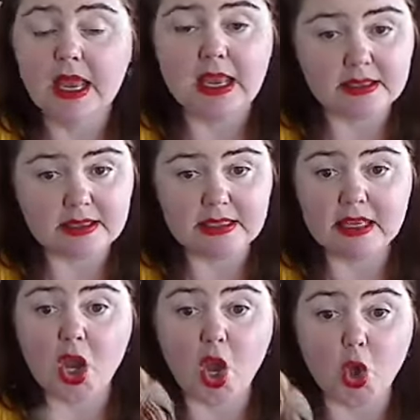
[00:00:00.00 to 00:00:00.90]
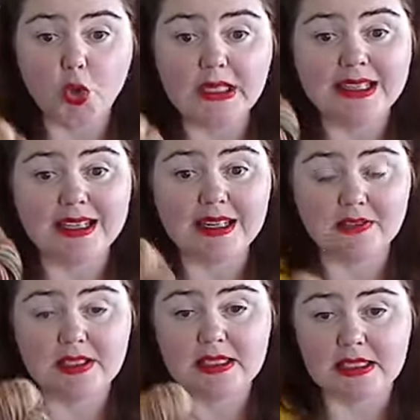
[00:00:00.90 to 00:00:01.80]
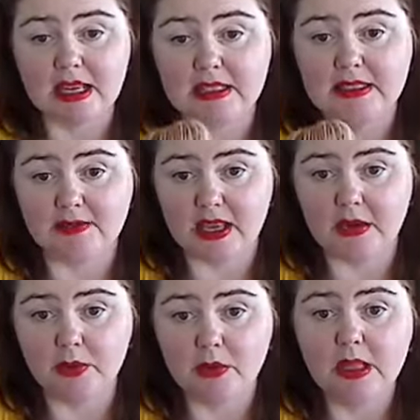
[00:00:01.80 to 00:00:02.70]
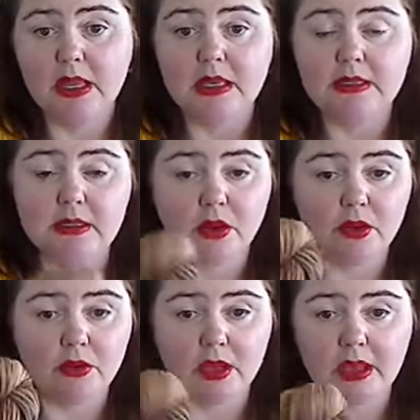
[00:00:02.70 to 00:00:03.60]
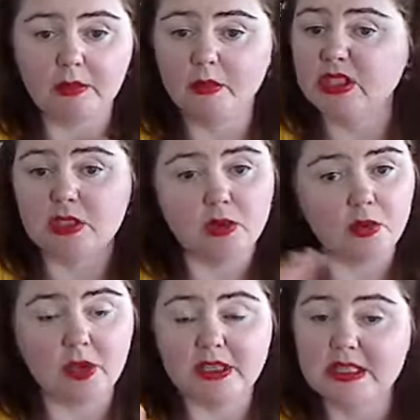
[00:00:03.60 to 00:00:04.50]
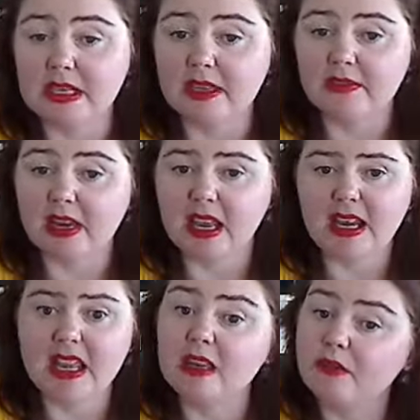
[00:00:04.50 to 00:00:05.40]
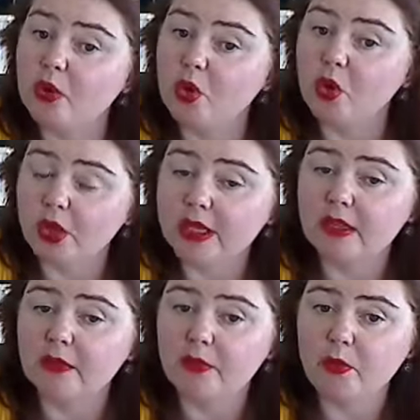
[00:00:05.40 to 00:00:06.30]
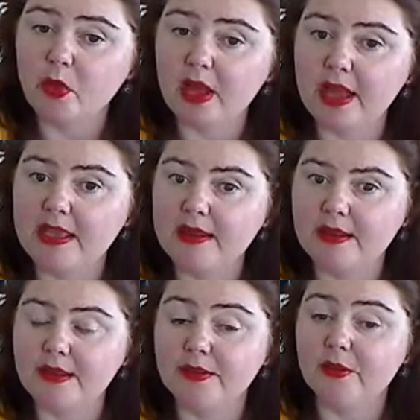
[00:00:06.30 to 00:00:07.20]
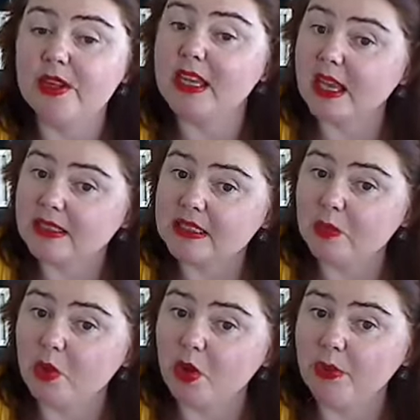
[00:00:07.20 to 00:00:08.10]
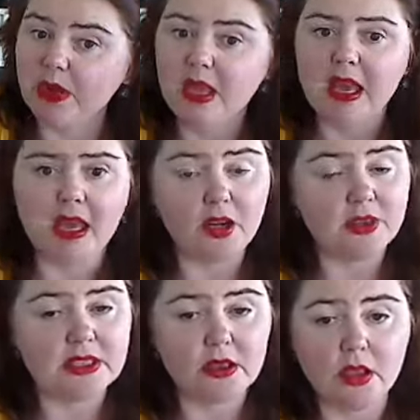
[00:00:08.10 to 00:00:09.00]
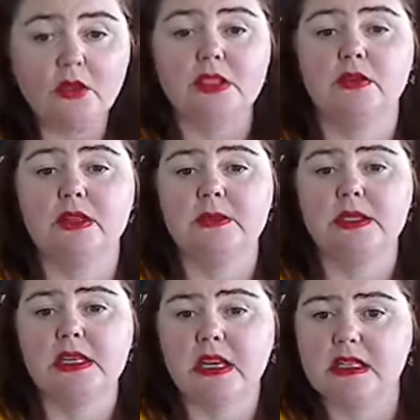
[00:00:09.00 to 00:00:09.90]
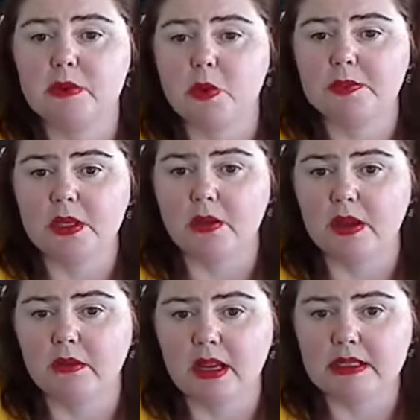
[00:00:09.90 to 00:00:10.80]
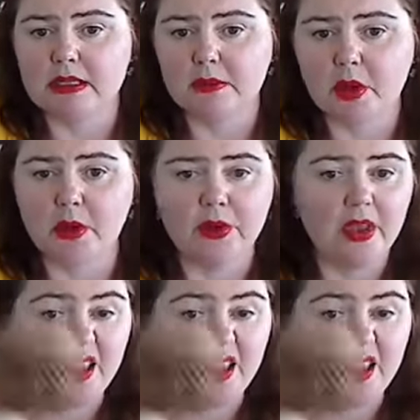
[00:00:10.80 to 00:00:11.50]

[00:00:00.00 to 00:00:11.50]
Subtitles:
As I said, only 11 skeins available, so we're just sort of wanting to clean that out. And if you're looking for a yarn for a yarn swap, I know there's lots of Christmas yarn swaps going around at the Mo.